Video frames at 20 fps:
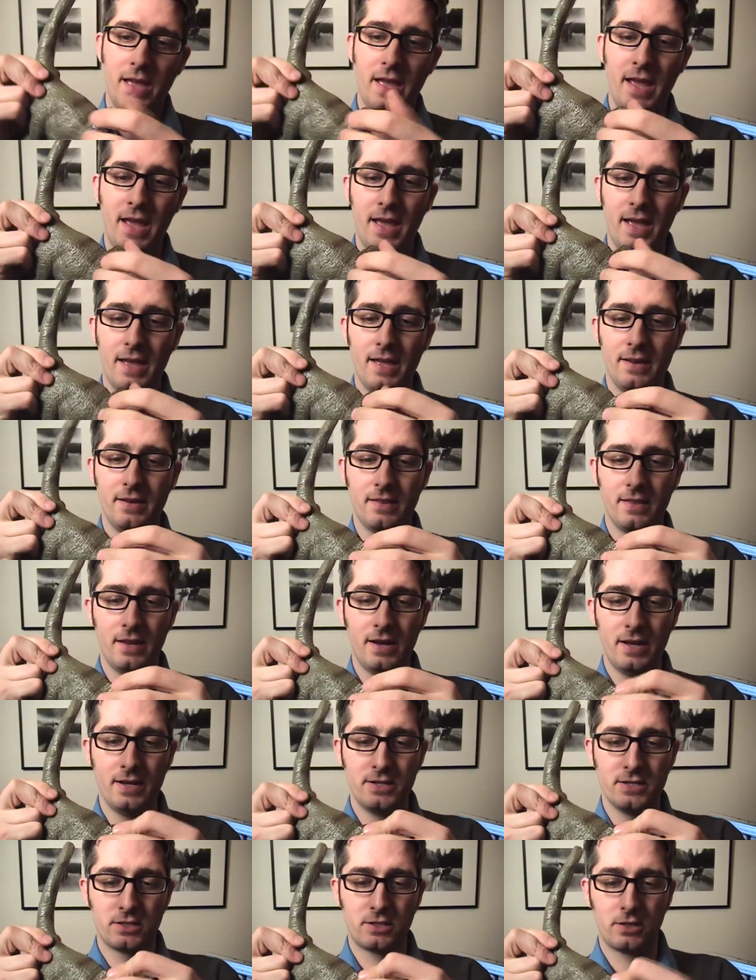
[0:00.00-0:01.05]
And then
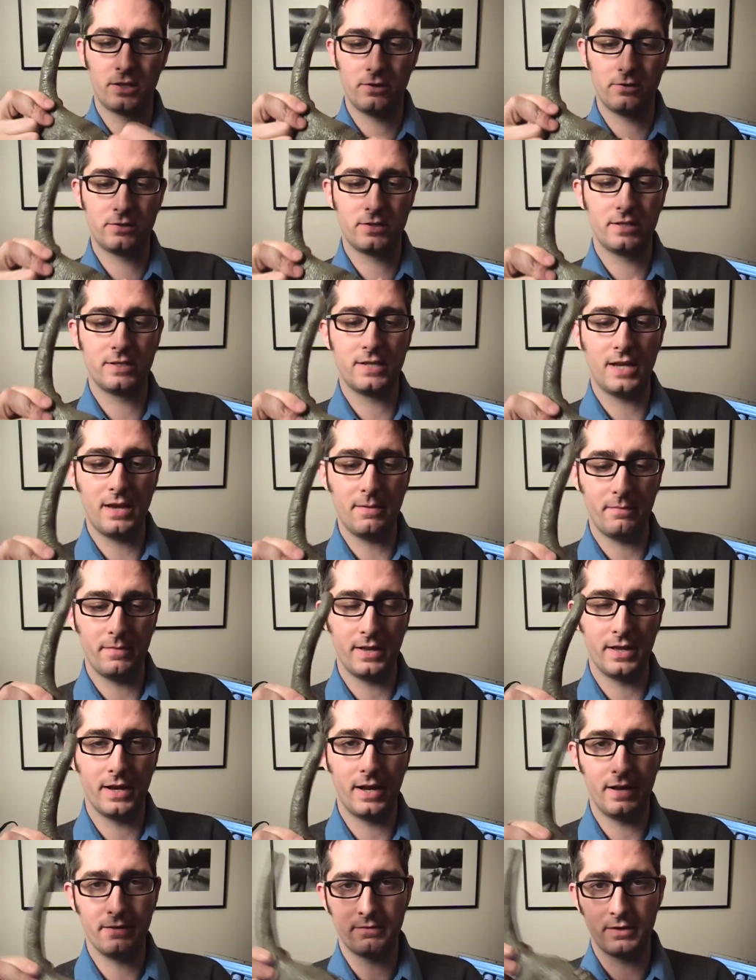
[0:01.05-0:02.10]
I just close this up,
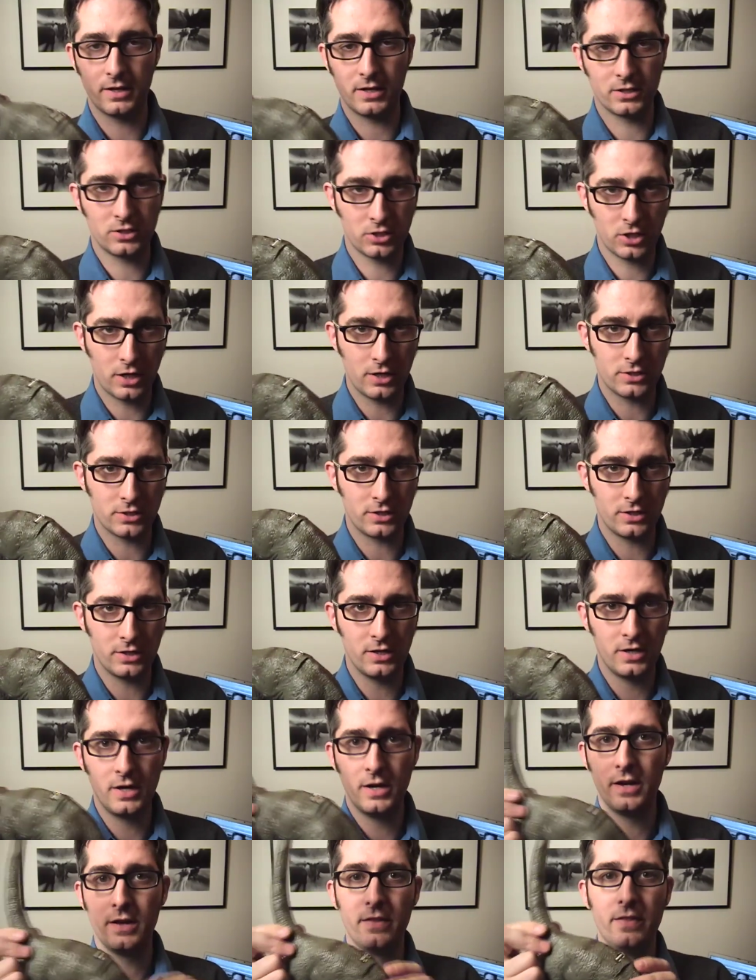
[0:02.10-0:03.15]
and I've got a charger
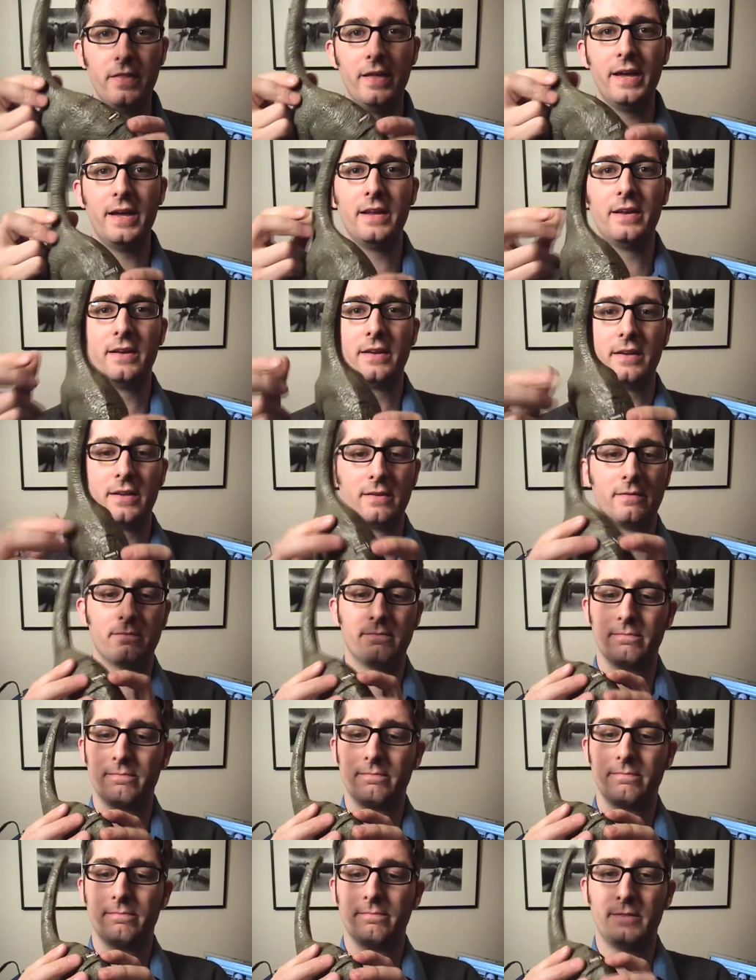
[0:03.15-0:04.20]
that
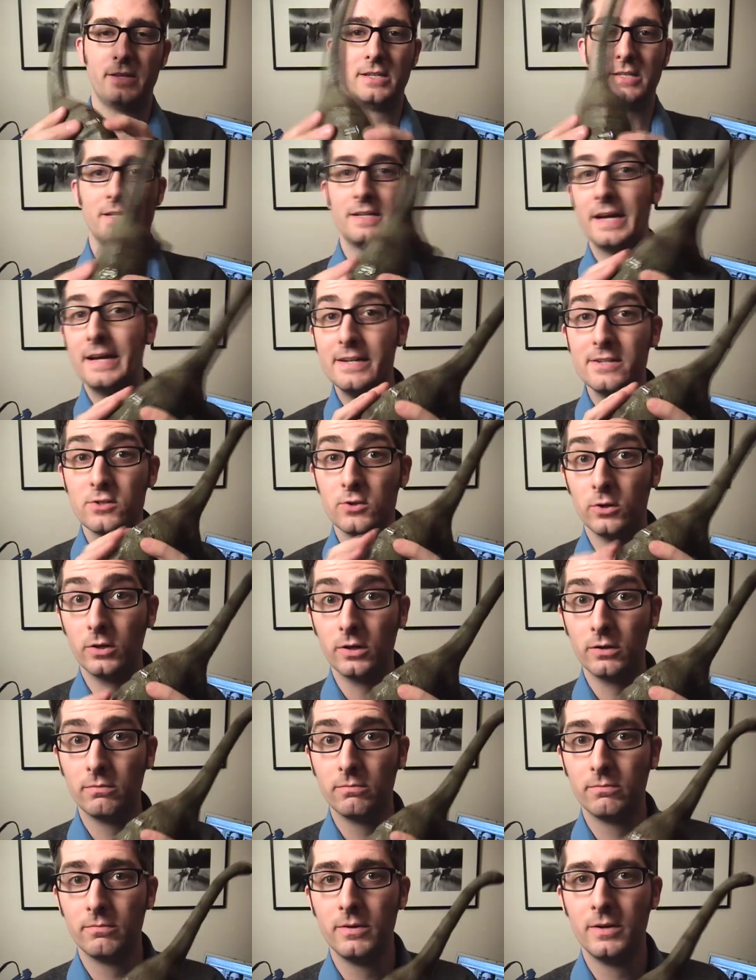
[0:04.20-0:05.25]
is a dinosaur.